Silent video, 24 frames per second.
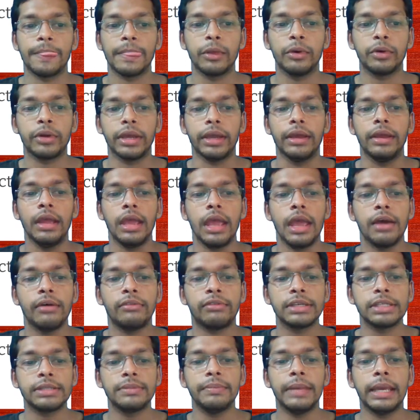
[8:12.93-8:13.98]
Okay,
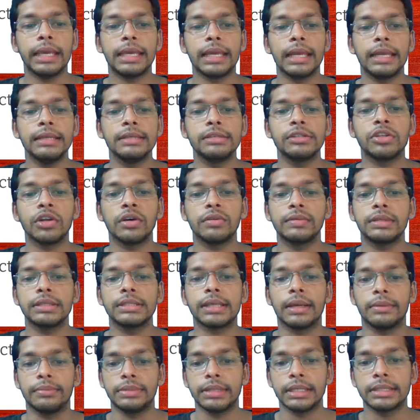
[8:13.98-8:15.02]
first make a list of the
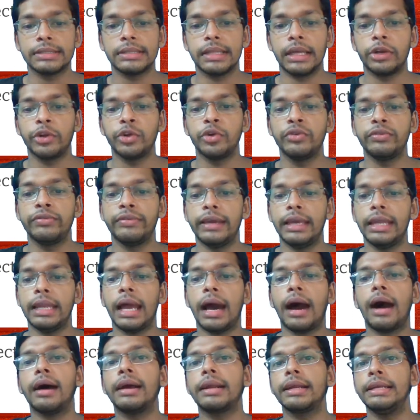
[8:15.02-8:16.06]
subjects that you feel
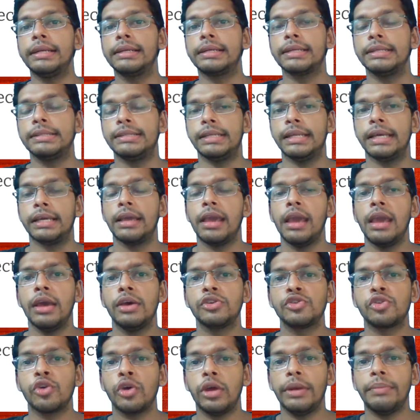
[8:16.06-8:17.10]
are interesting.
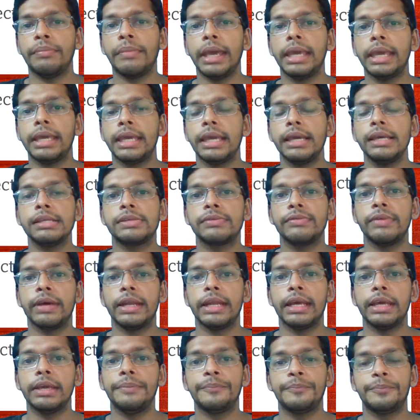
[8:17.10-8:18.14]
So in my case, when
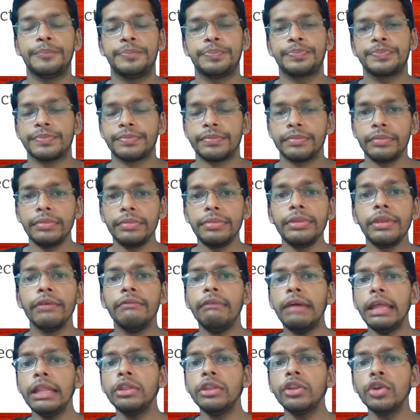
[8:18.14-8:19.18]
I
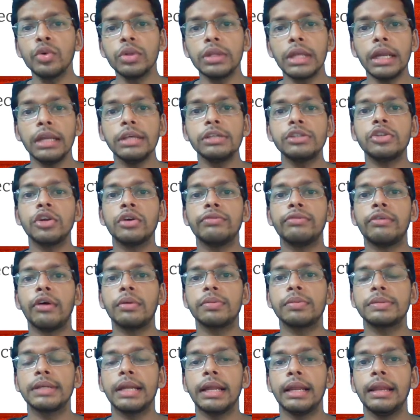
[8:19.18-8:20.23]
went through the list of
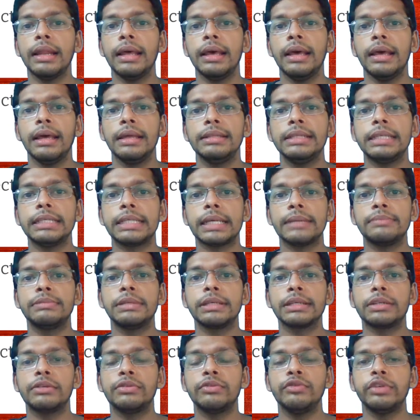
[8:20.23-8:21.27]
optional, the
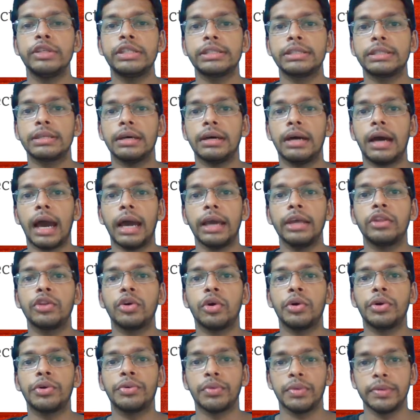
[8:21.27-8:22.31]
subject which I
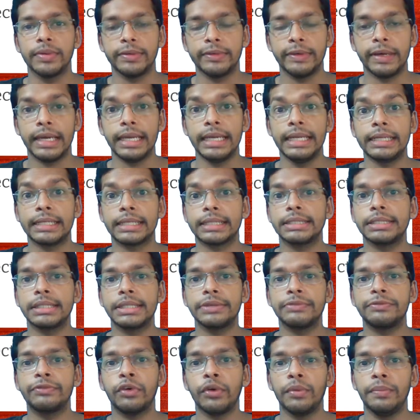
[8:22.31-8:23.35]
thought were
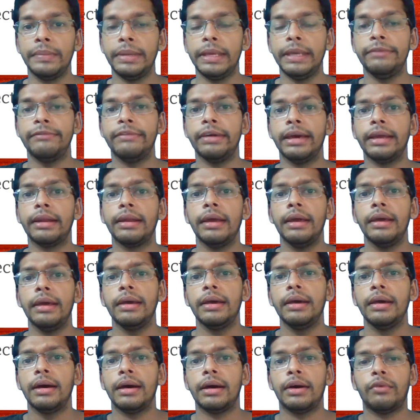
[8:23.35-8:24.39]
interesting for me were
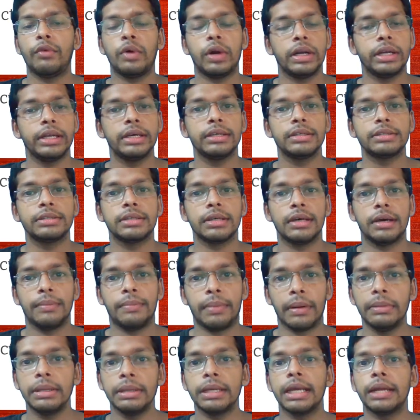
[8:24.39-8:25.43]
one is
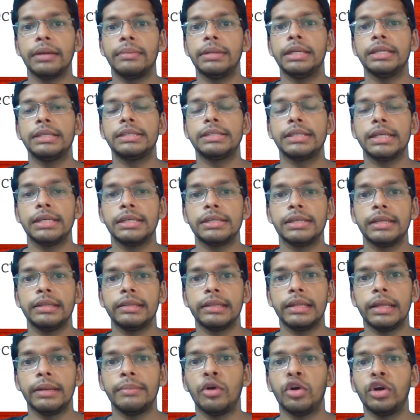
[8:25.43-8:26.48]
public administration,
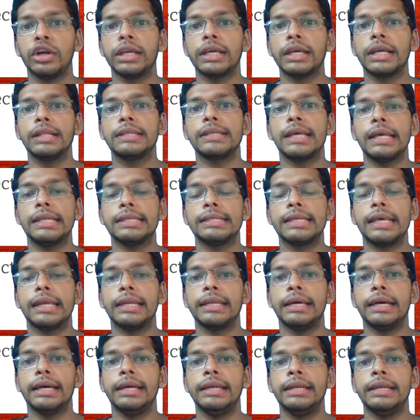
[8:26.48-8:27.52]
then political science and
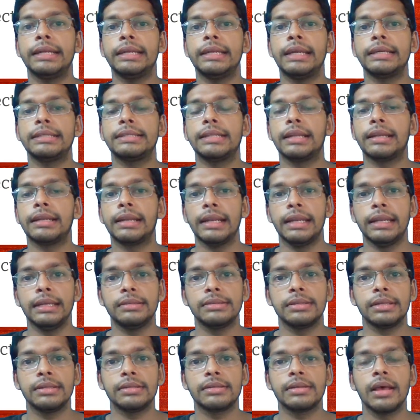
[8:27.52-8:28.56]
international
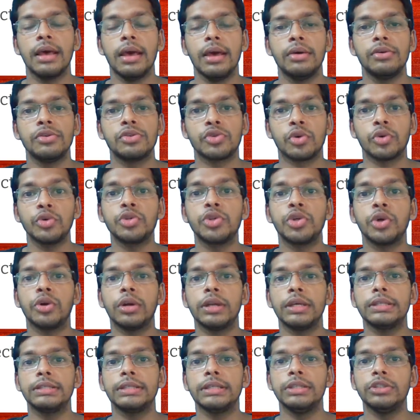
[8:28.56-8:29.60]
relations,
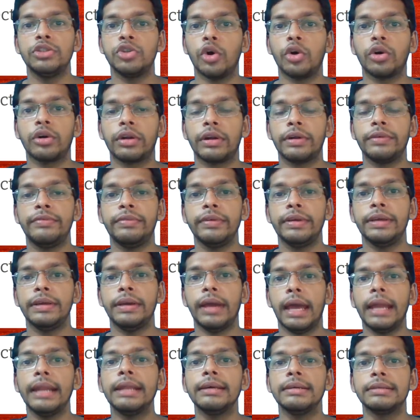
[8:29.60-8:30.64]
sociology, geography,
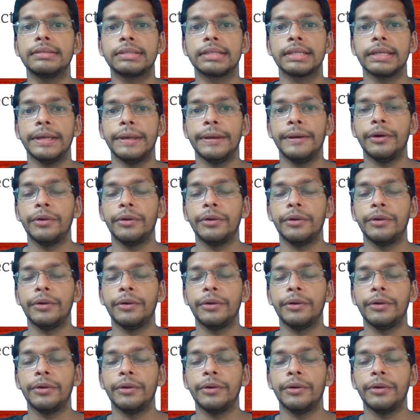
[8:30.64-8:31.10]
and history.